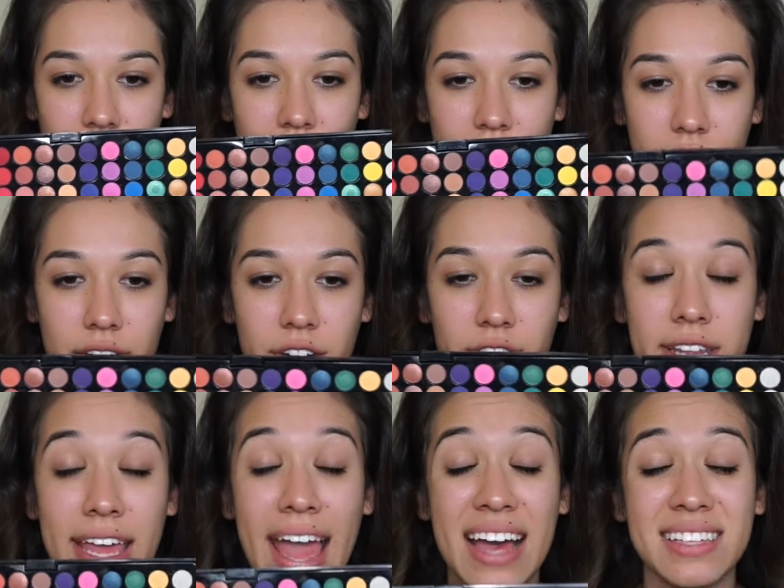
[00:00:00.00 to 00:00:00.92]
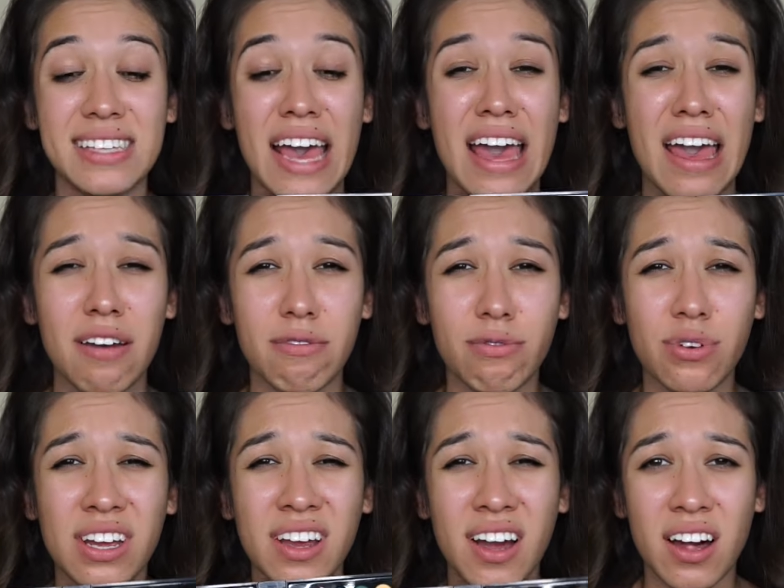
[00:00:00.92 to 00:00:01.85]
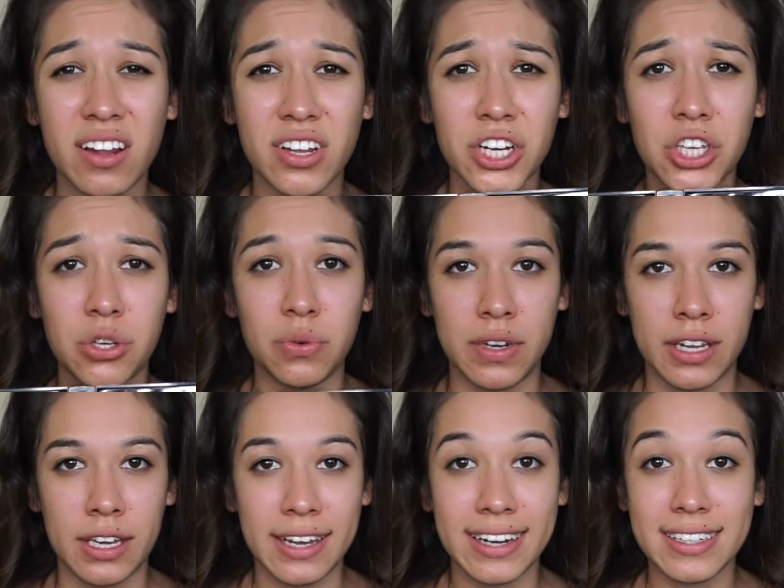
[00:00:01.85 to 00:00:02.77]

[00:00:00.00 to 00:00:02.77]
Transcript: It literally has every color you need.